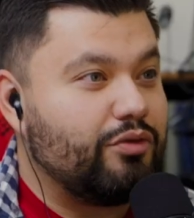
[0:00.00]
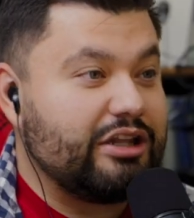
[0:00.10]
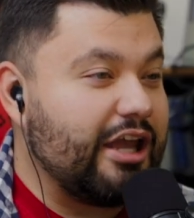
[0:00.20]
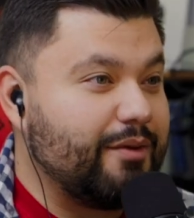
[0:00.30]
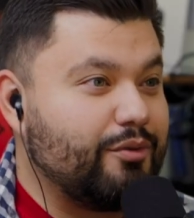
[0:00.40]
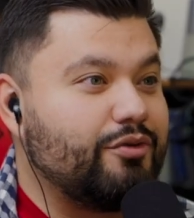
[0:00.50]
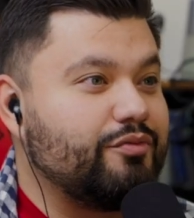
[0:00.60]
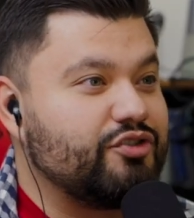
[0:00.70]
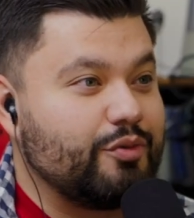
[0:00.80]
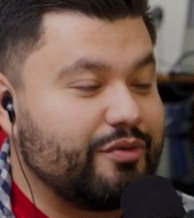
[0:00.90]
reliable,
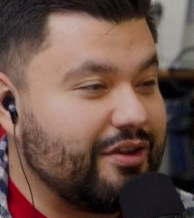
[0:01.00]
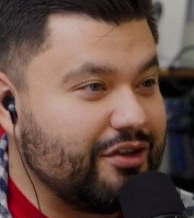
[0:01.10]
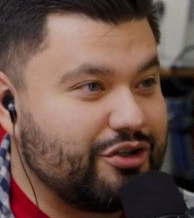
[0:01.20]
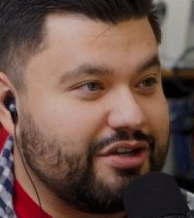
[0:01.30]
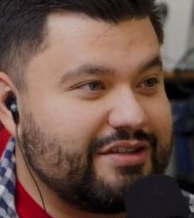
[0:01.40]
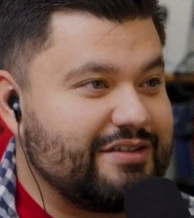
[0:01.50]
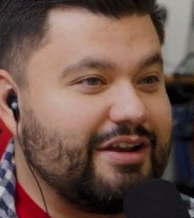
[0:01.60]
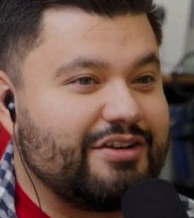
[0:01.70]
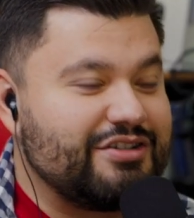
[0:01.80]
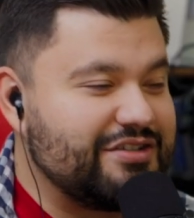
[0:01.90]
someone that they trust. That's
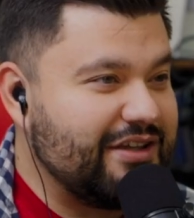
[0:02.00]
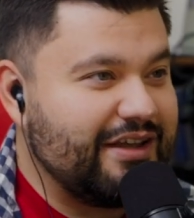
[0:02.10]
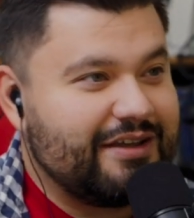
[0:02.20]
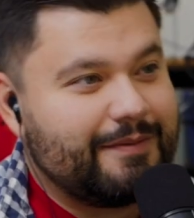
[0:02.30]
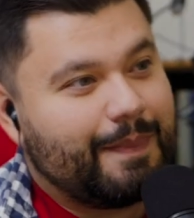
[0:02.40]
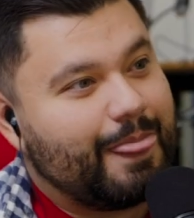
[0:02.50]
not just like